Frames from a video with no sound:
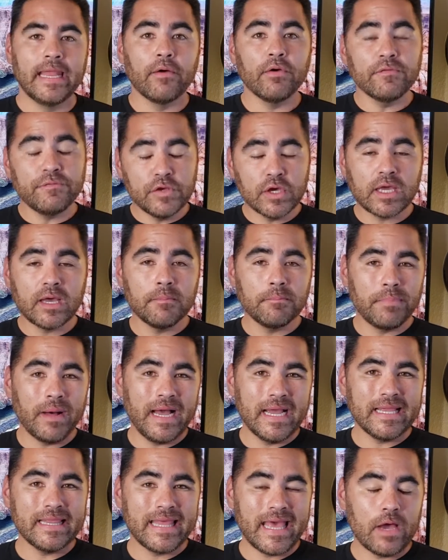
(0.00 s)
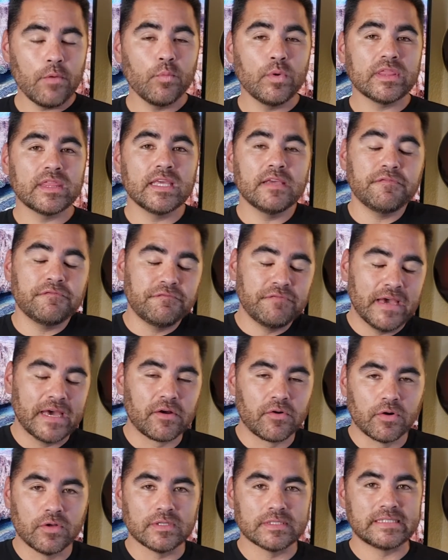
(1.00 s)
Now, if you combine that with the
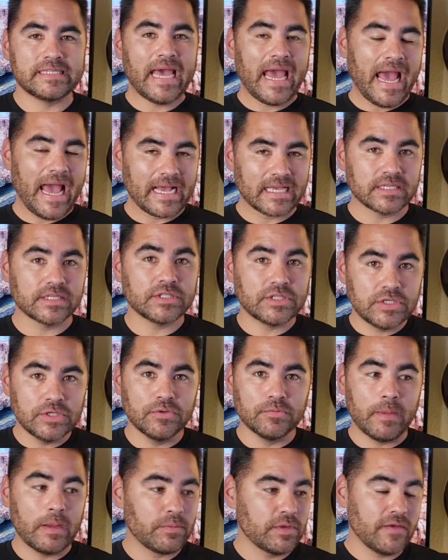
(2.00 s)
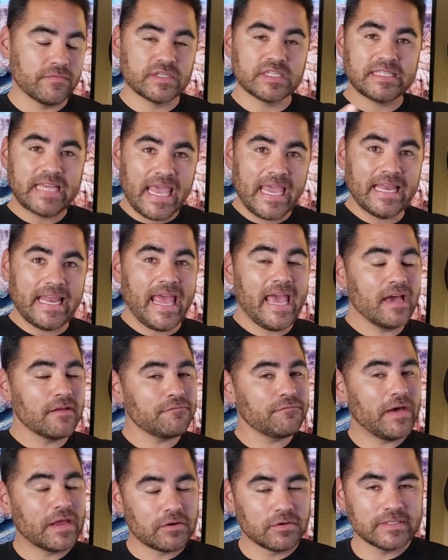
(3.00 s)
federal tax too, remember you have state and
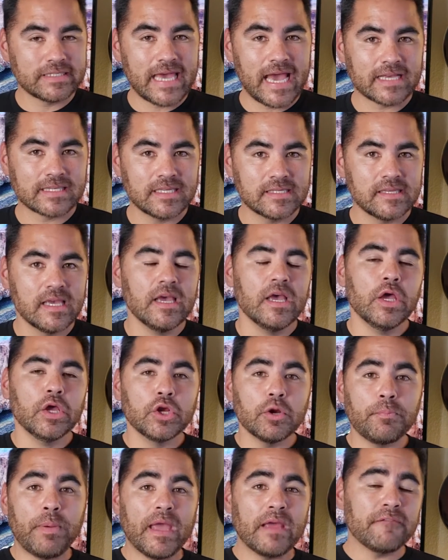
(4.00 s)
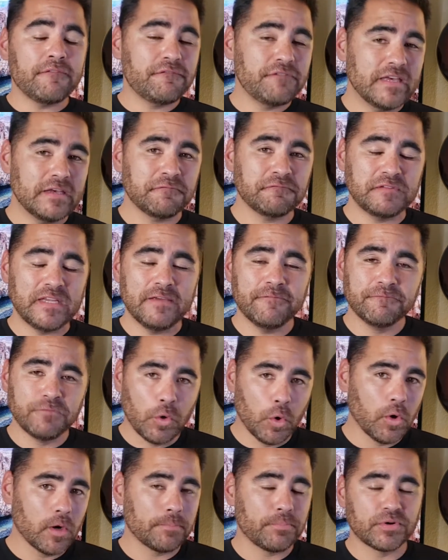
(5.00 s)
federal taxes, you're paying
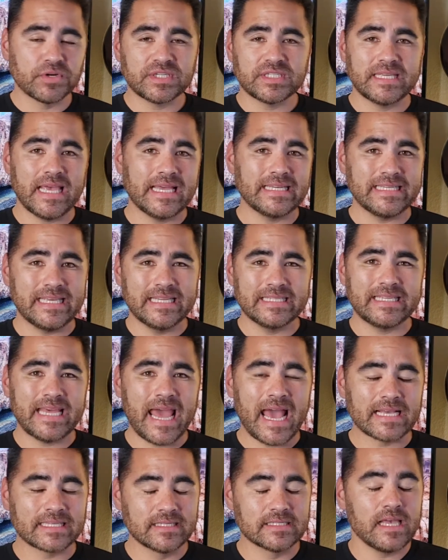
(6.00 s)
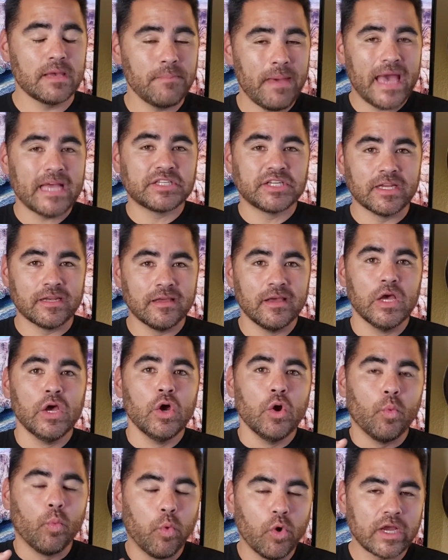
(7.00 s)
54% in taxes. Imagine
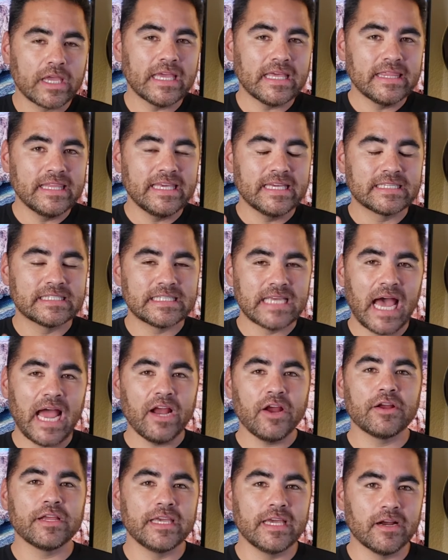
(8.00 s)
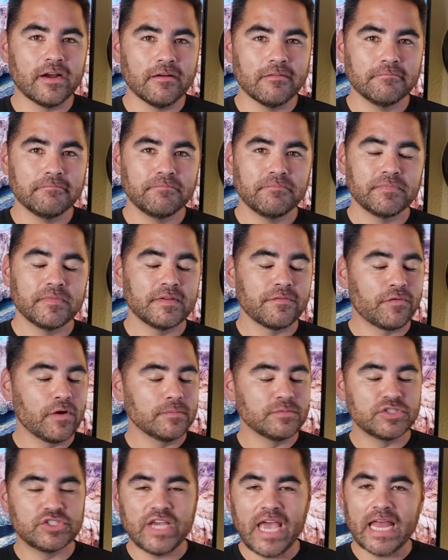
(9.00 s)
working the entire year
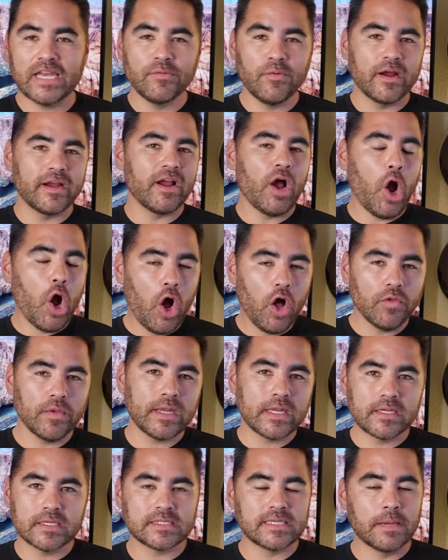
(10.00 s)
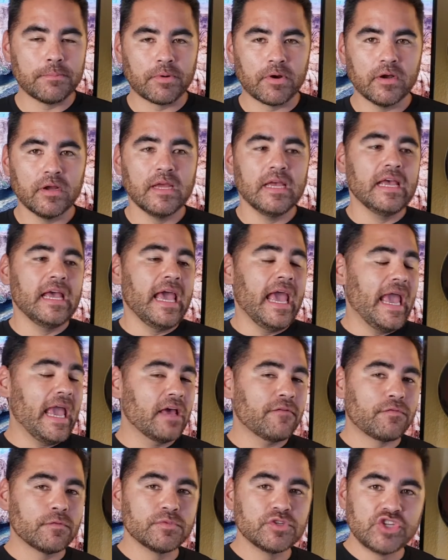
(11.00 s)
from January all the way to December
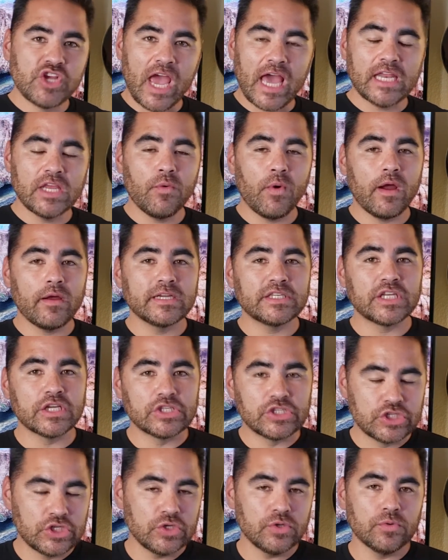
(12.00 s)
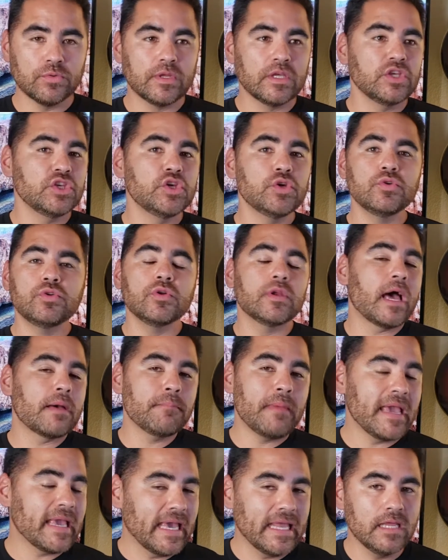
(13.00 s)
and from January to June, you do not
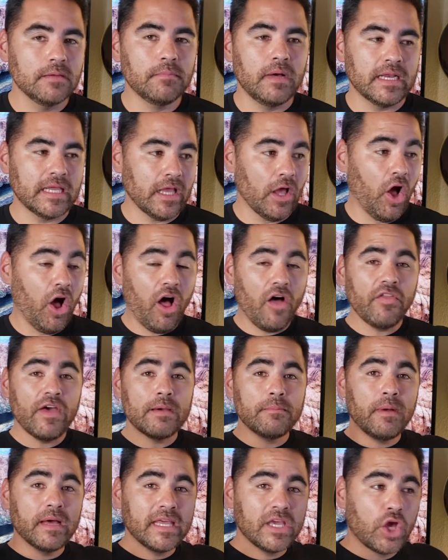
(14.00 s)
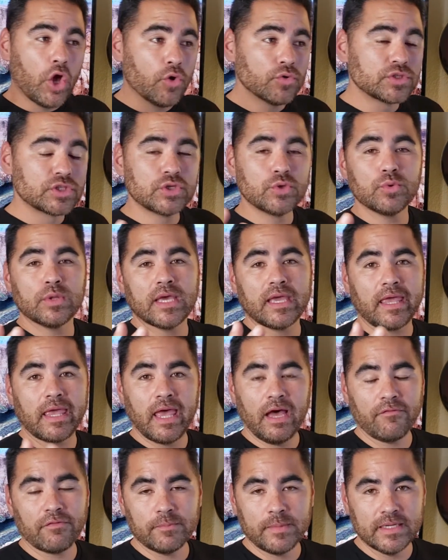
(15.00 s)
make any money. All that money goes to the
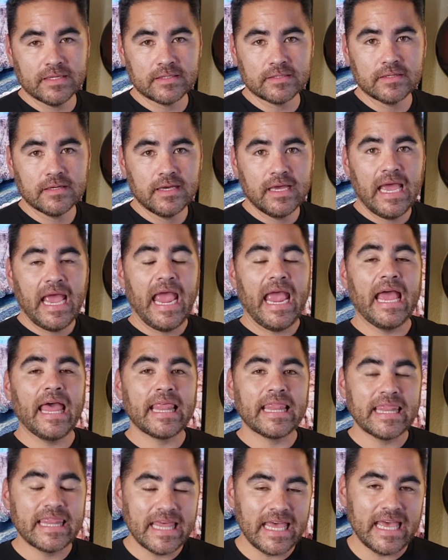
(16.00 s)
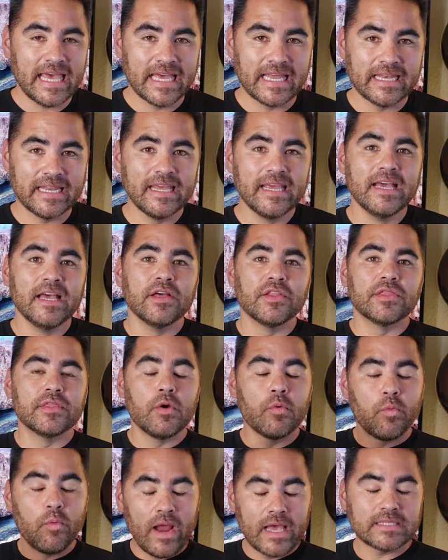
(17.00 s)
government. And then
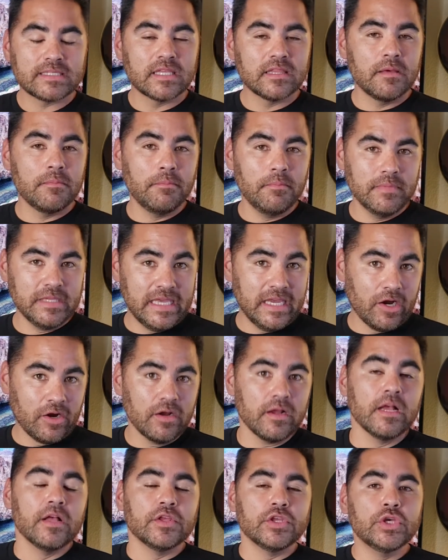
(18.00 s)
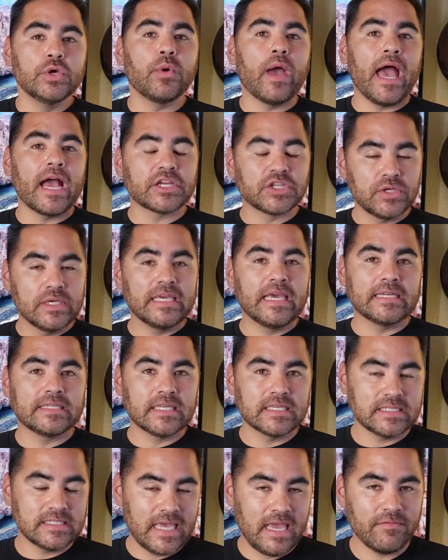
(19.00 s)
the rest of the year, you actually get
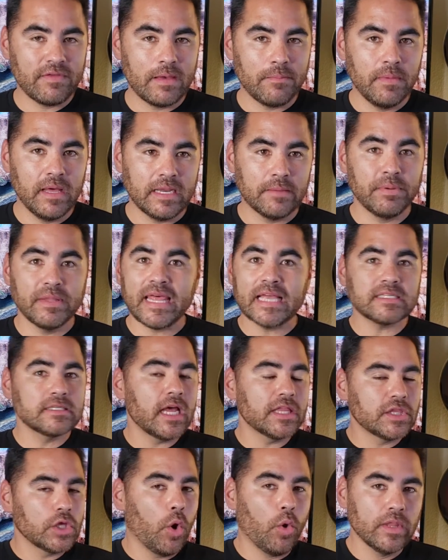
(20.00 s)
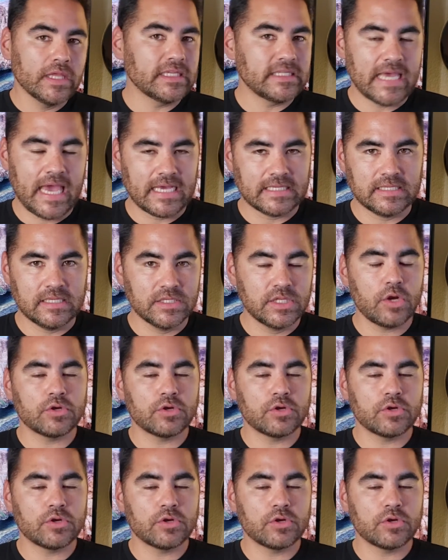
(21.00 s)
to save that money. But that's not the only taxes.